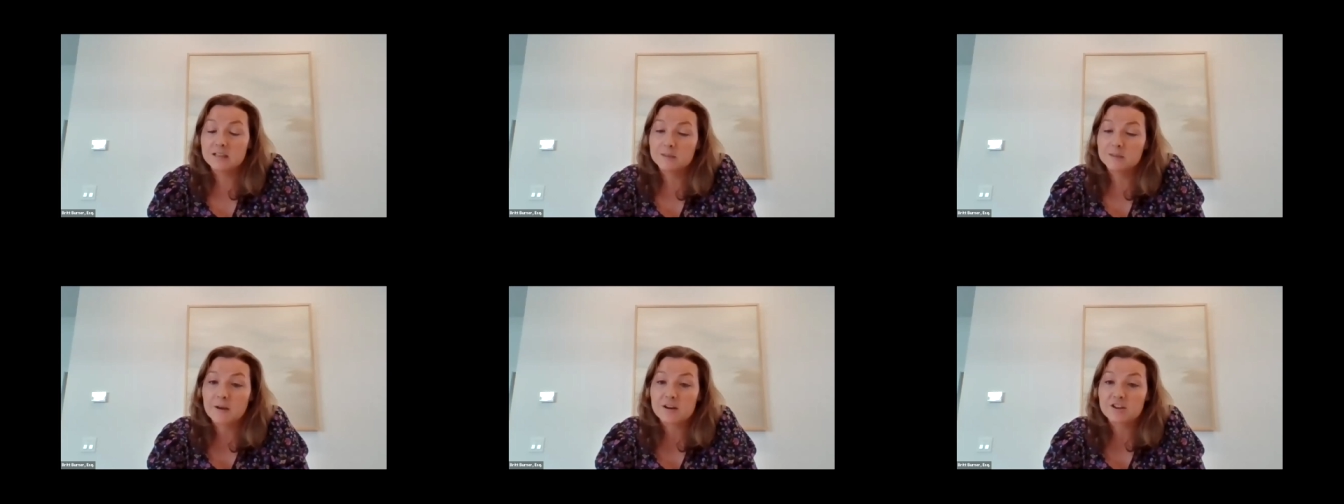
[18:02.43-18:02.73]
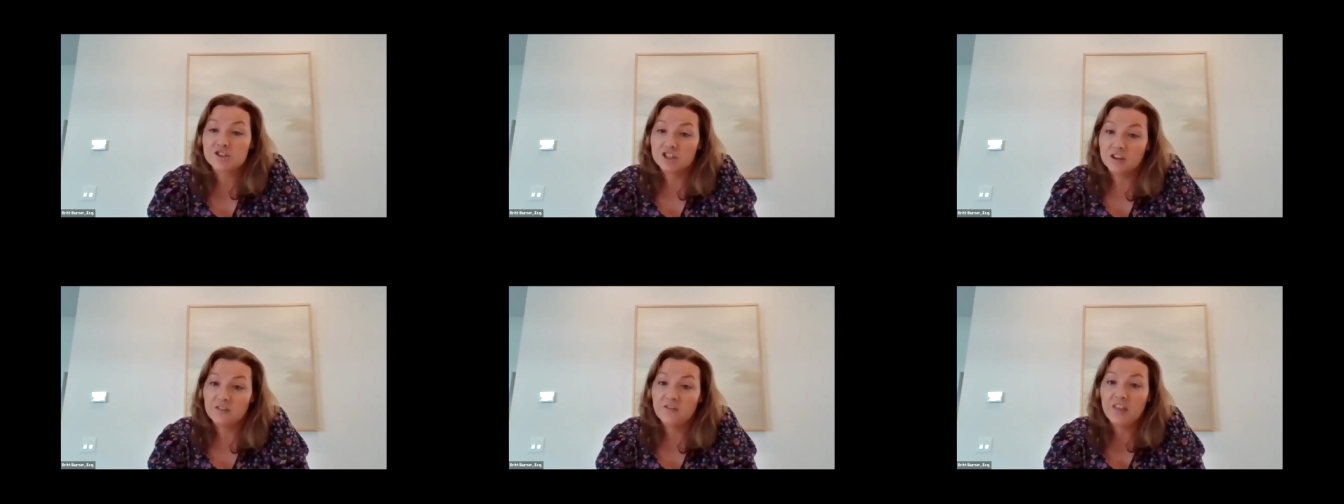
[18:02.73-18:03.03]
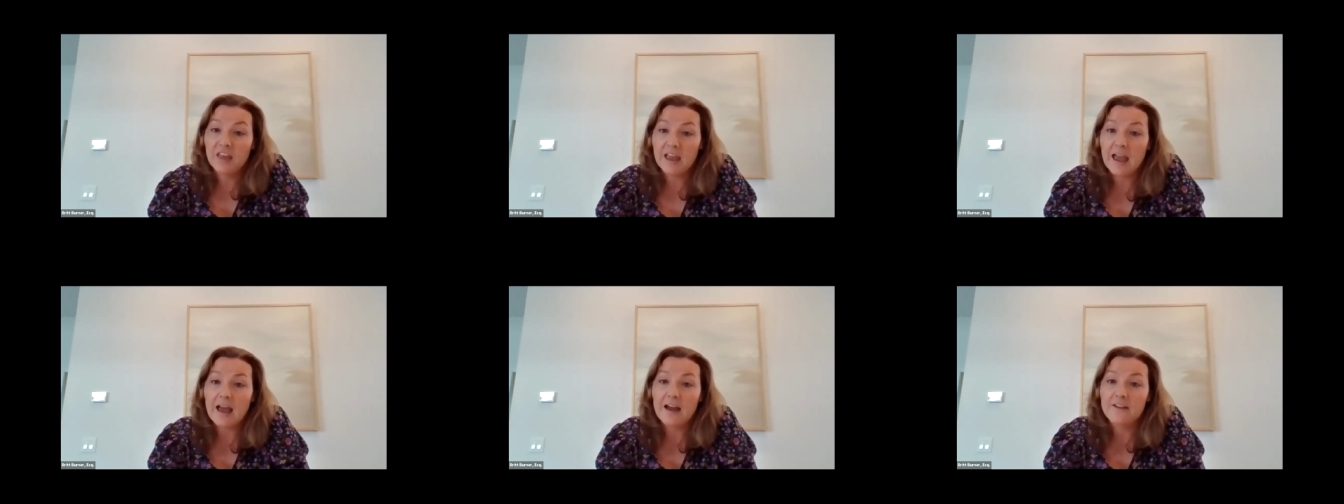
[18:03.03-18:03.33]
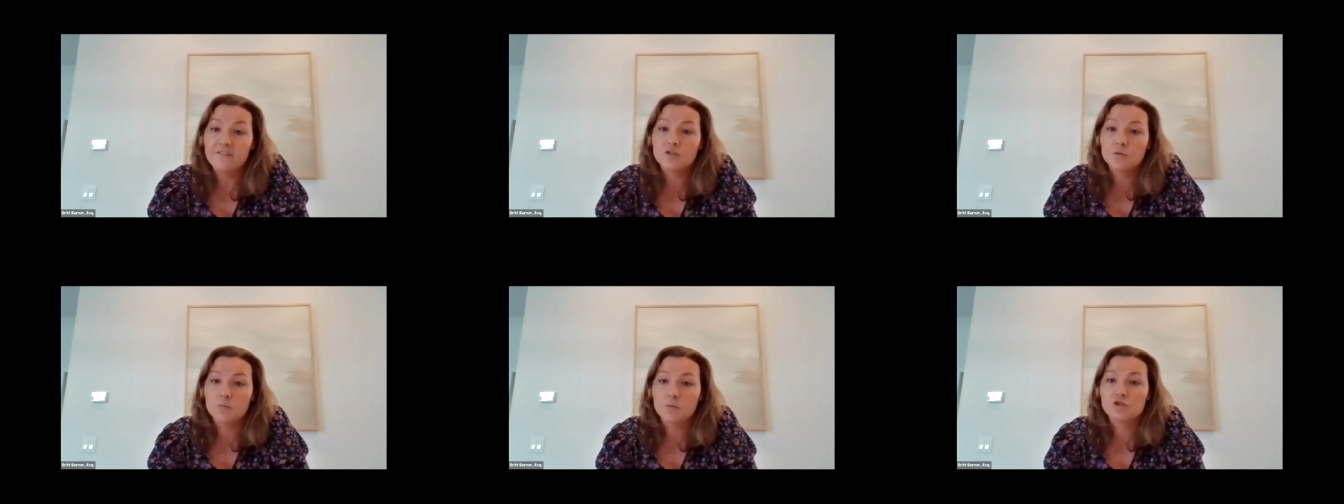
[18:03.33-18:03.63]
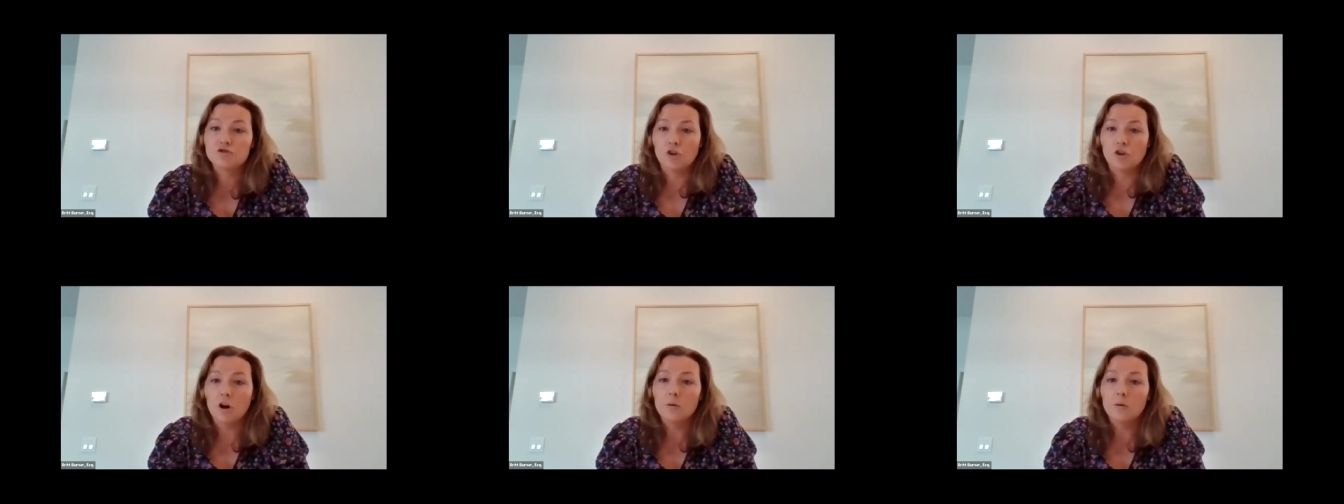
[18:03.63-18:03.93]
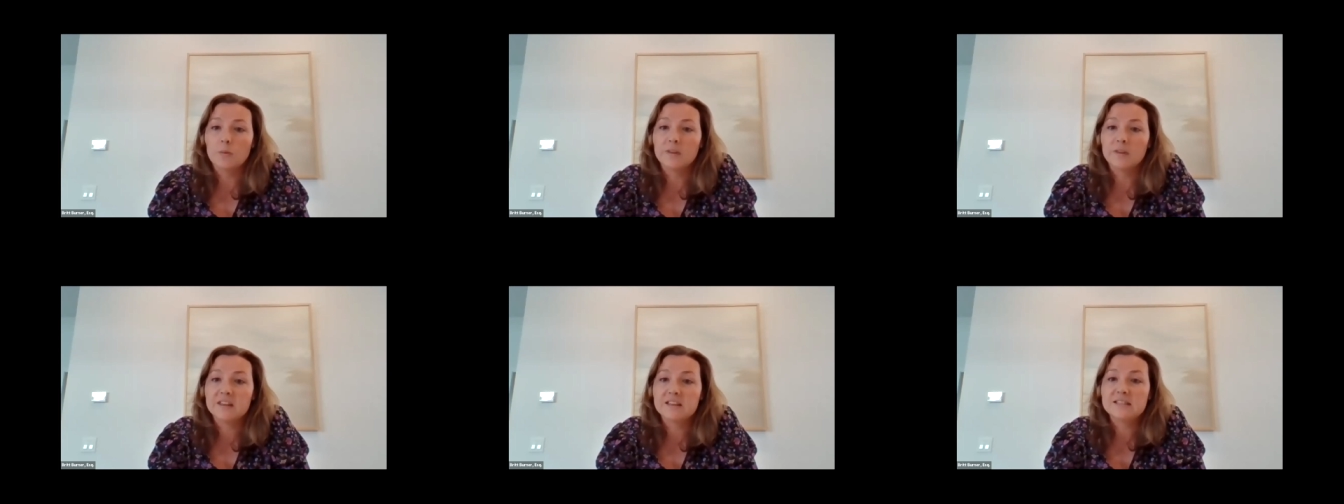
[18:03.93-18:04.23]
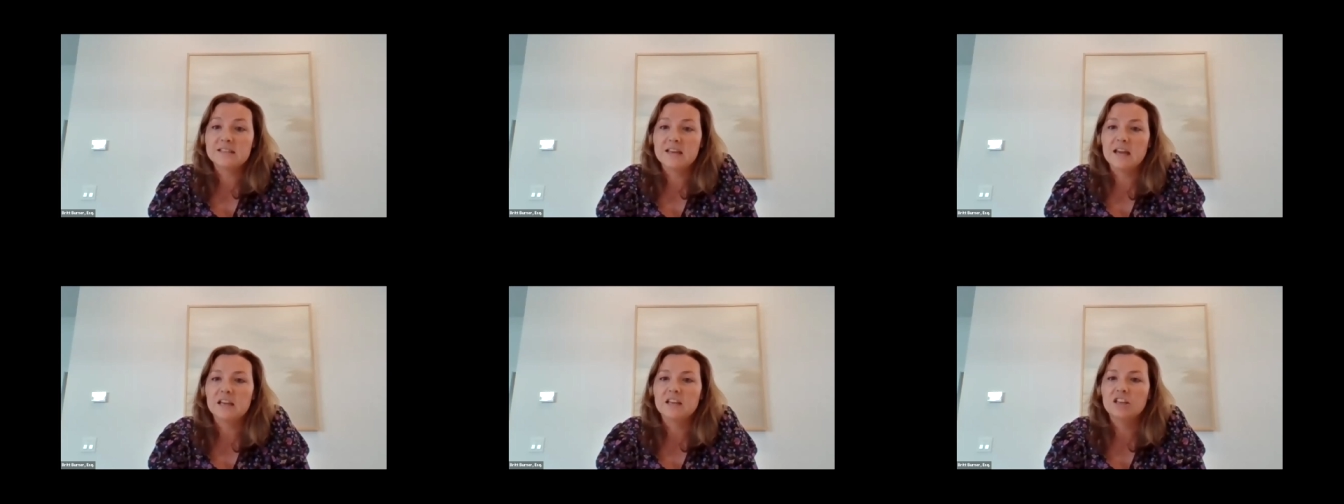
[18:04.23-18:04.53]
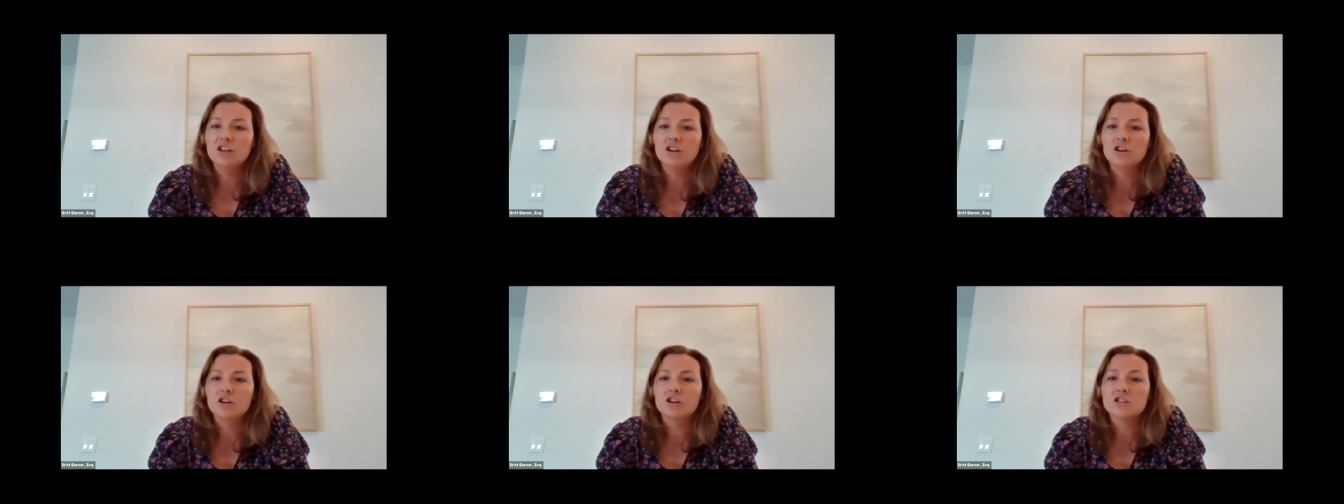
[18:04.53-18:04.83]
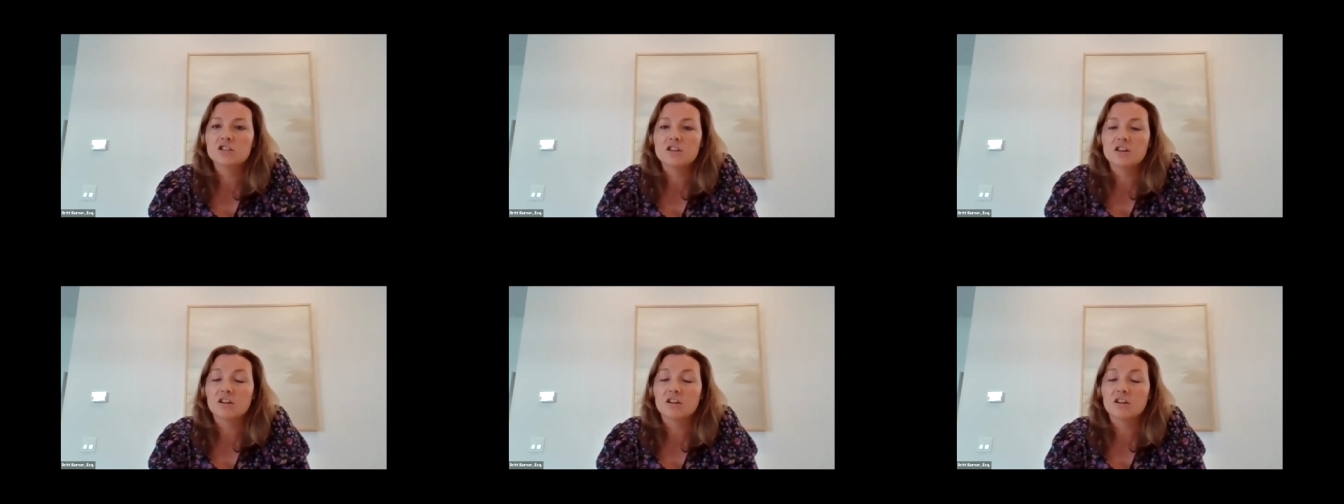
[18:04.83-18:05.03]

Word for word: especially if they have to withdraw it within ten years,